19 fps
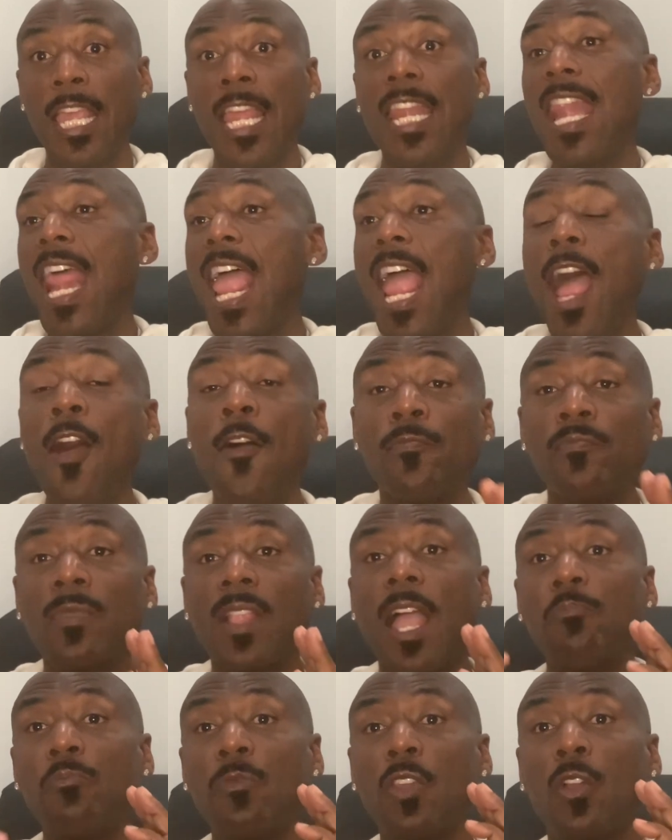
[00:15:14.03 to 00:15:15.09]
Now
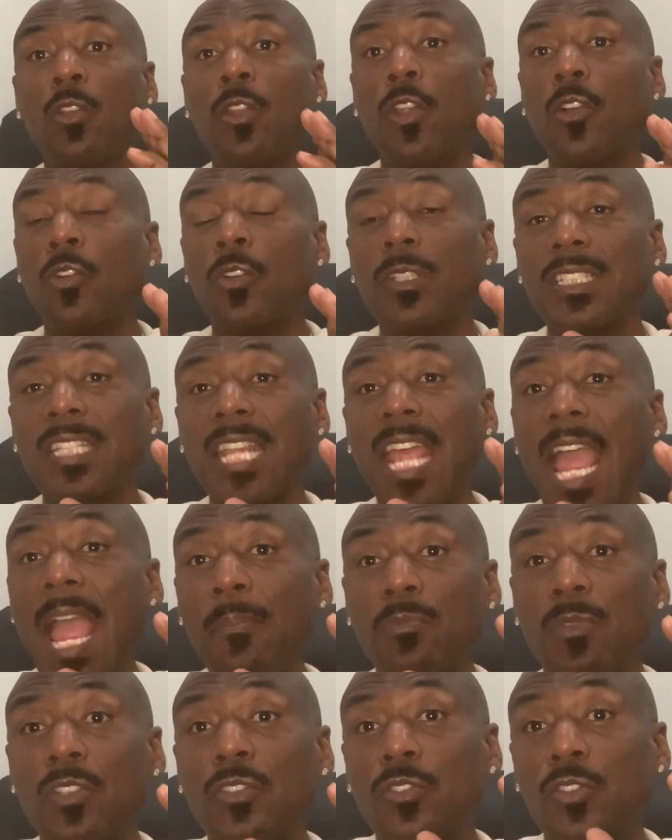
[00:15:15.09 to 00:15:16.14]
I'm no longer
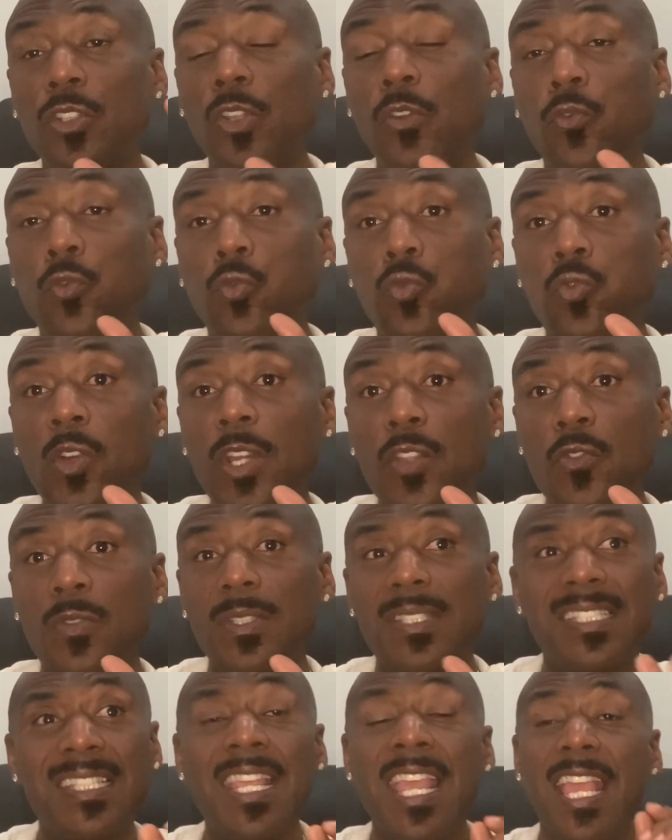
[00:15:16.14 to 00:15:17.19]
tapped into the
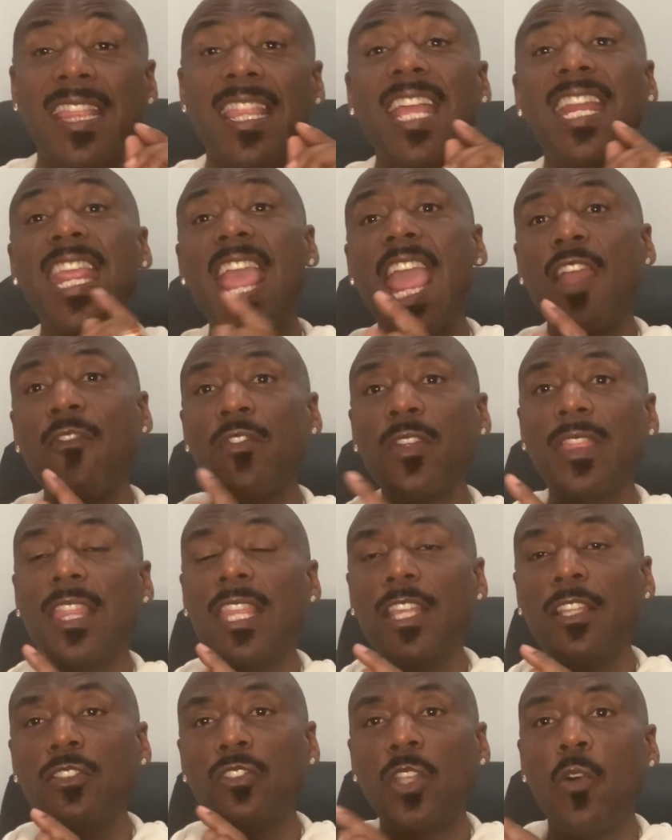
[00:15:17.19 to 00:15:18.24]
frequency that
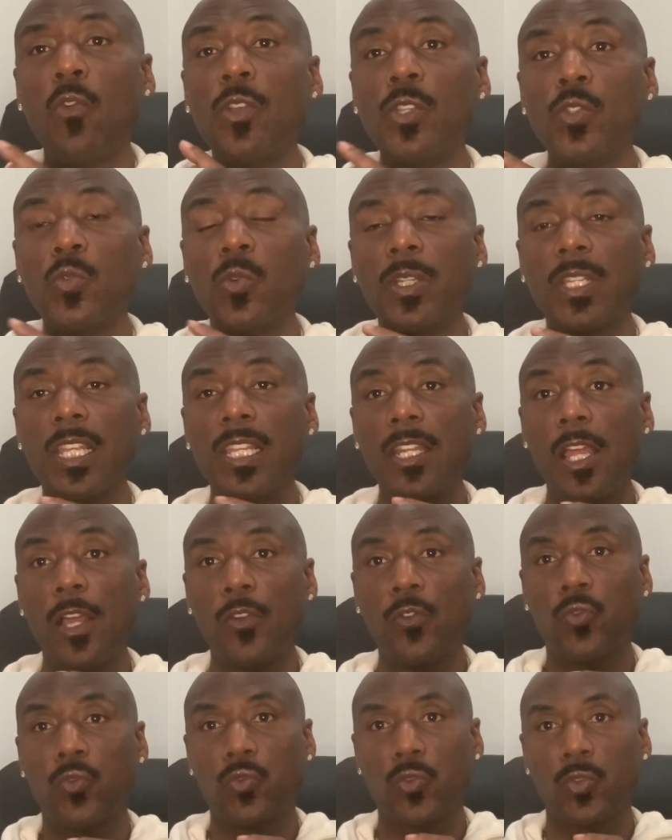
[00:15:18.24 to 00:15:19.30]
everything is always working
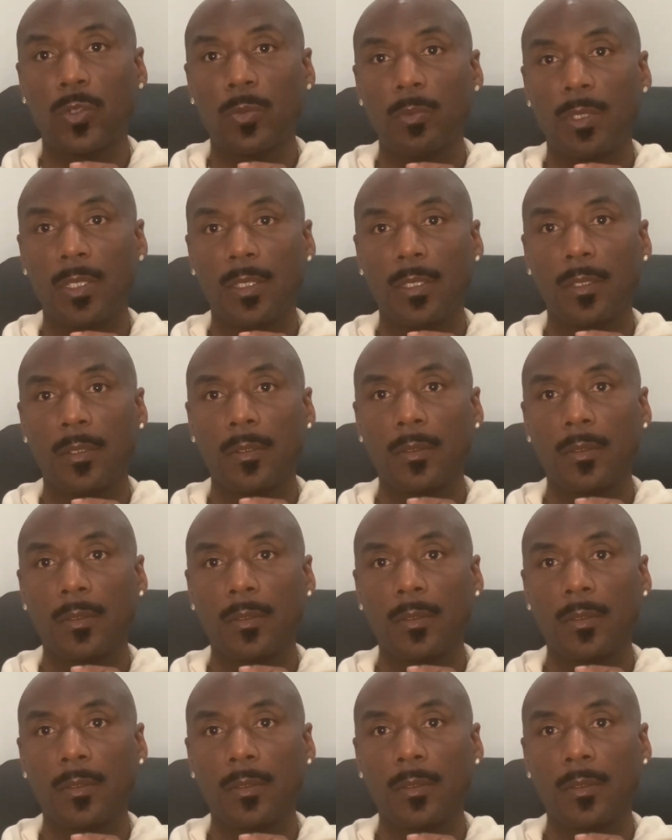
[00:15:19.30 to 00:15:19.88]
out for me.